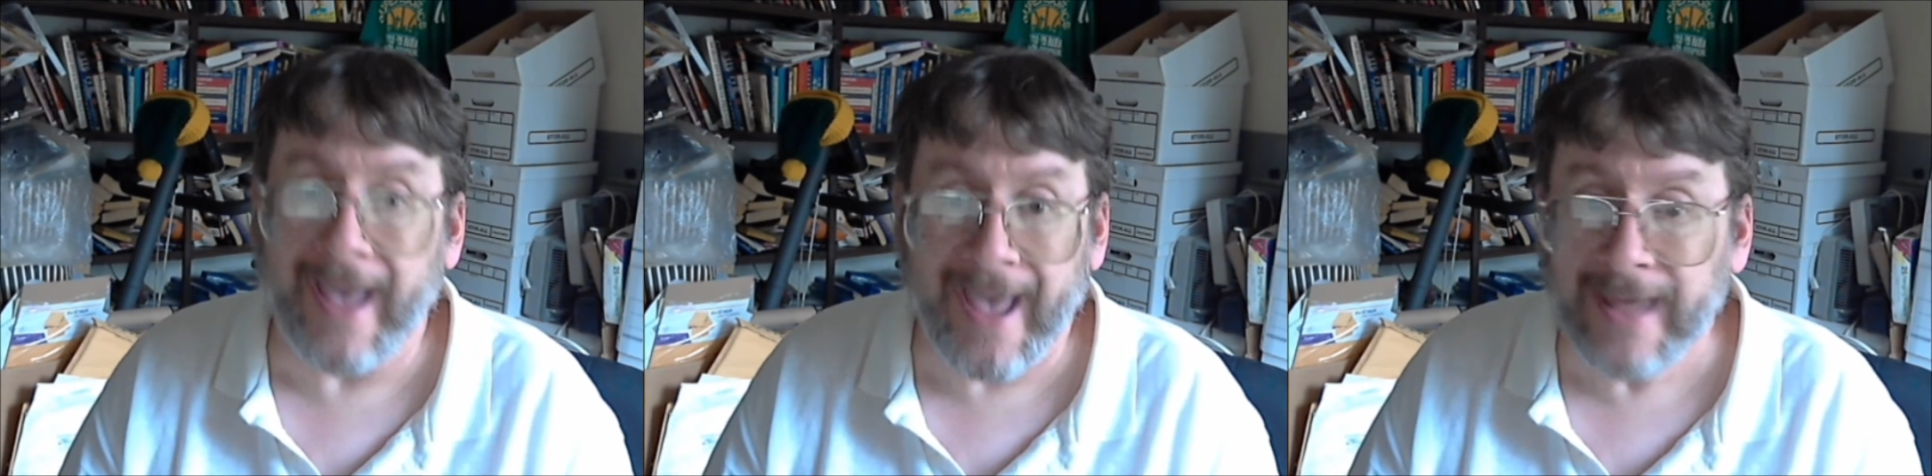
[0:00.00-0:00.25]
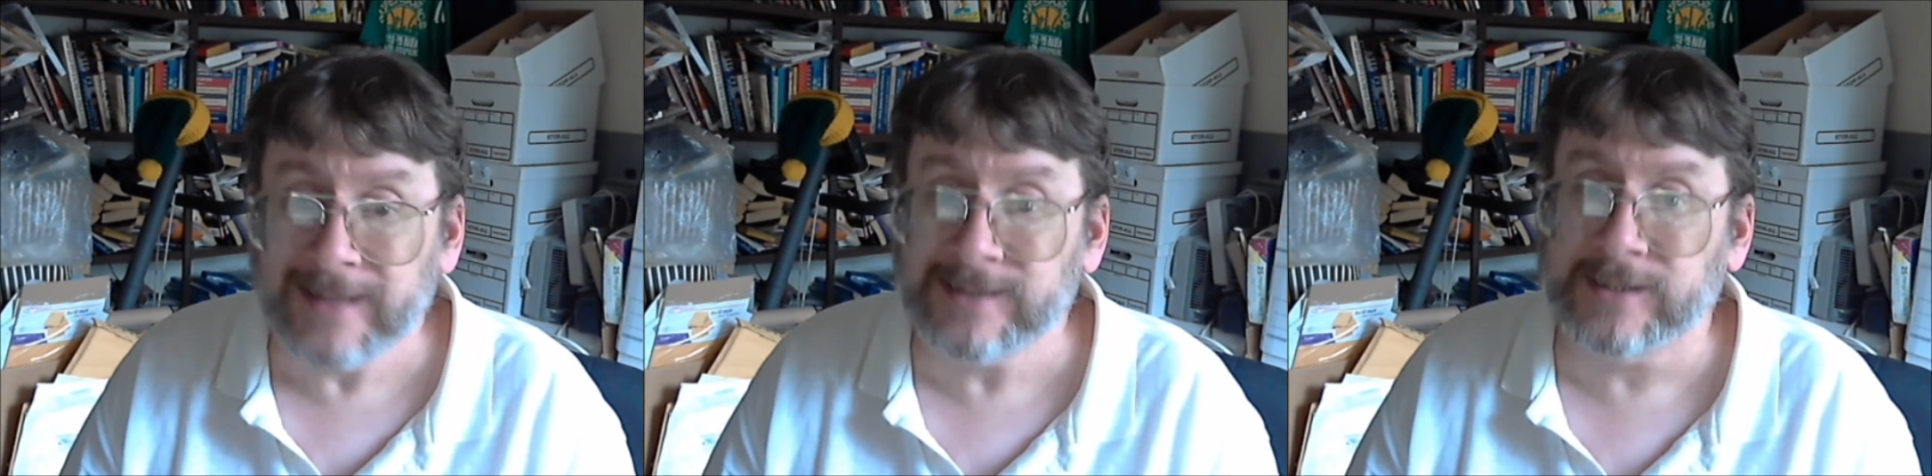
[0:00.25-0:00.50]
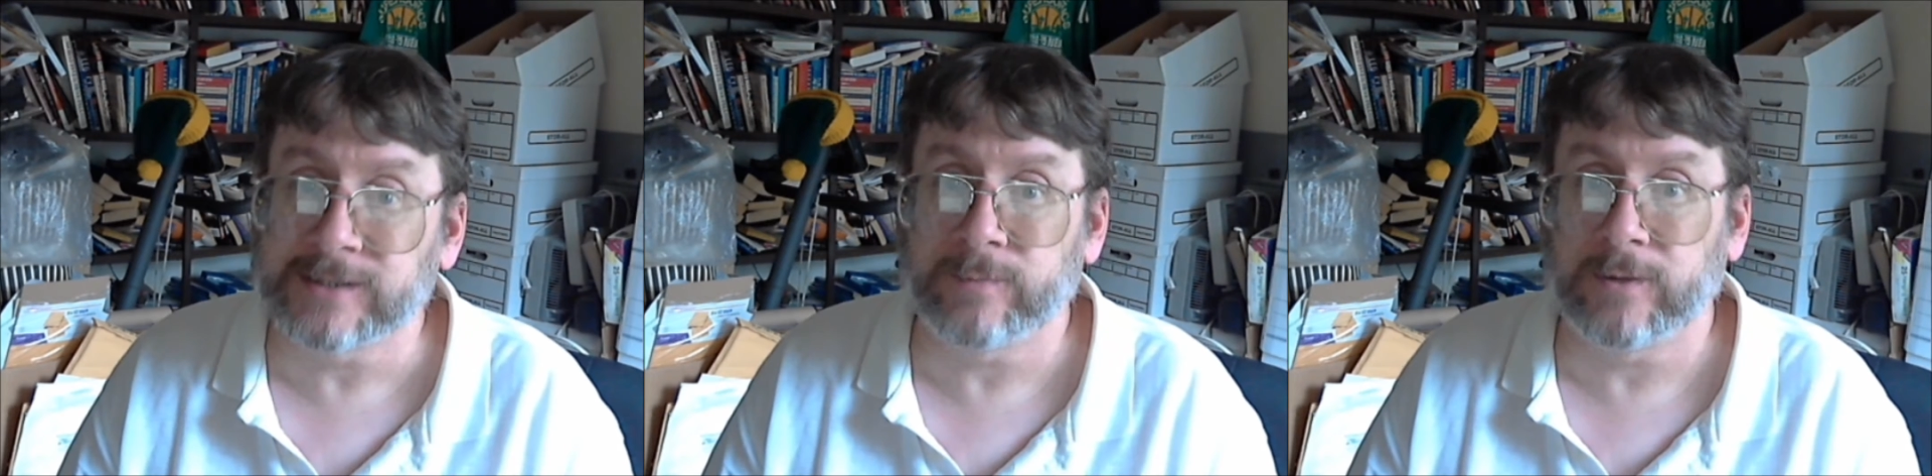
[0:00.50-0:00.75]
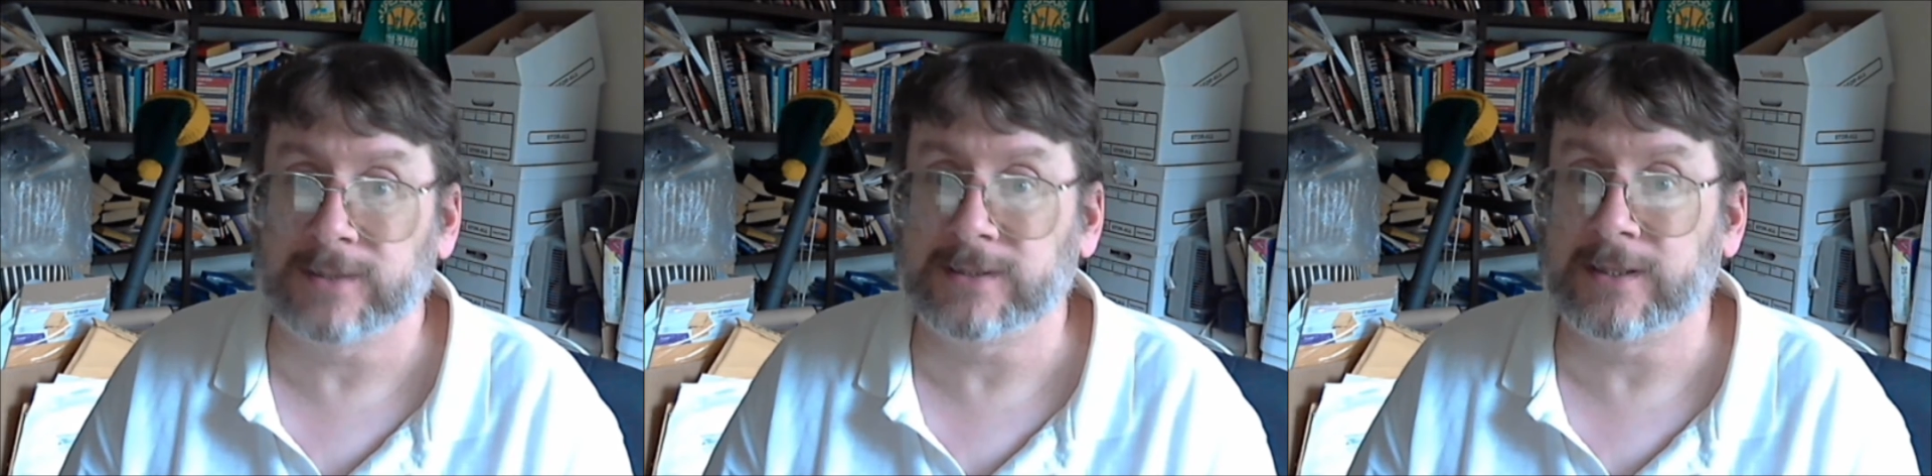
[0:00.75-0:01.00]
as its
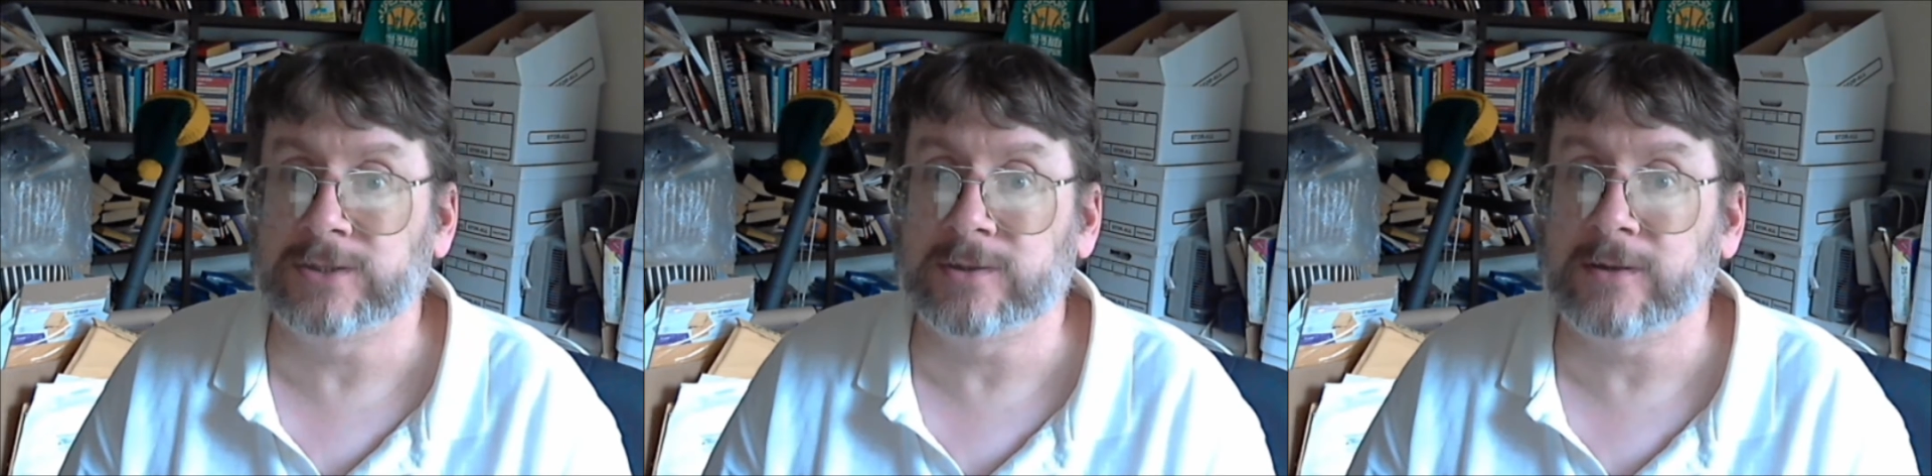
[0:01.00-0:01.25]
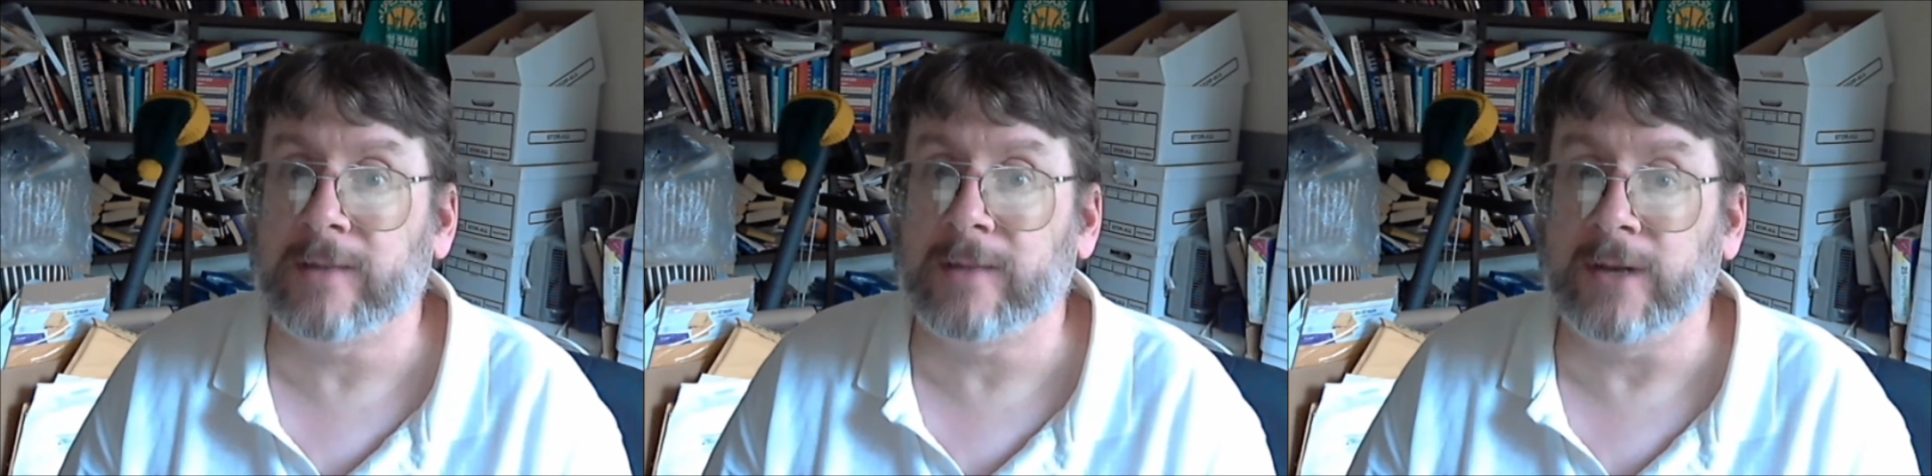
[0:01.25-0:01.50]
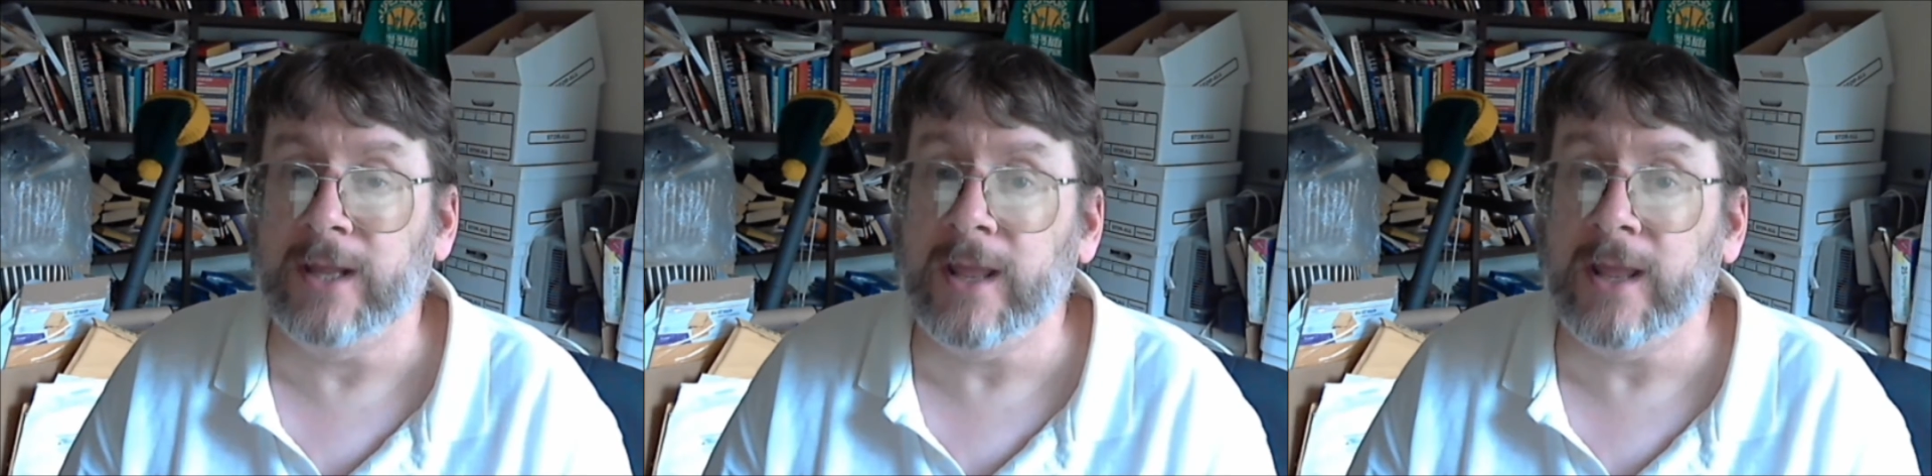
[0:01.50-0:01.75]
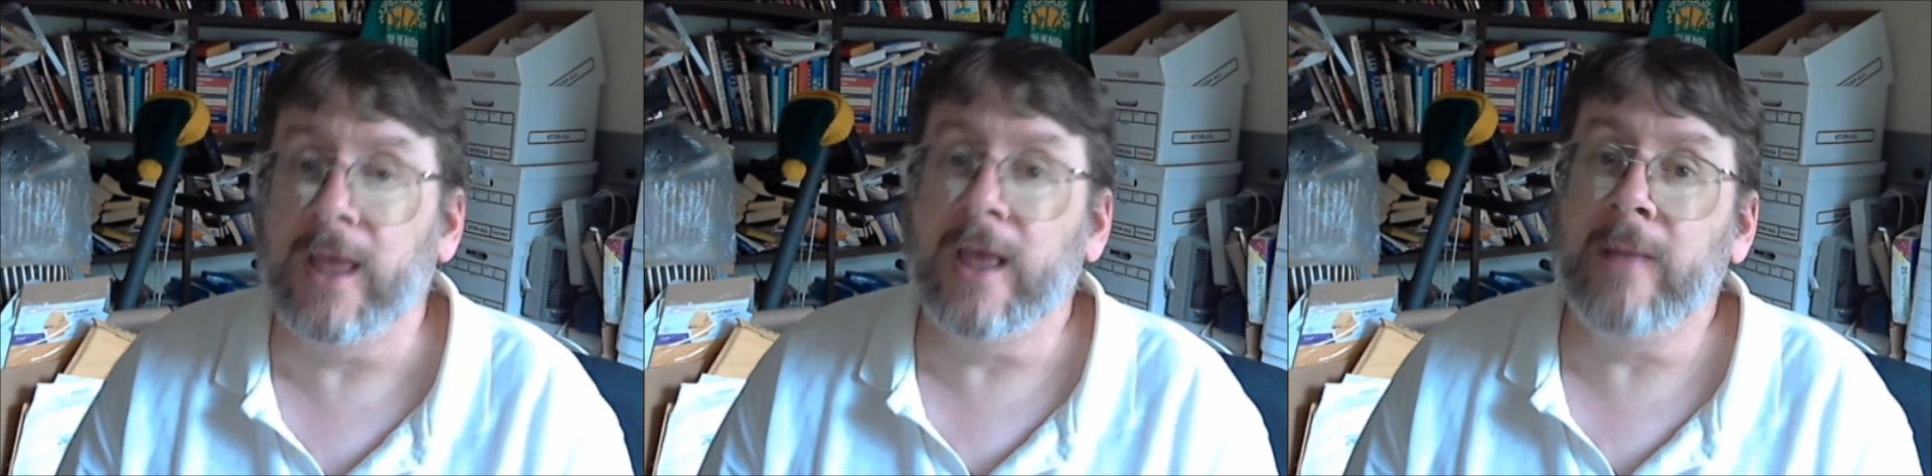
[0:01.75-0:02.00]
presidential nominee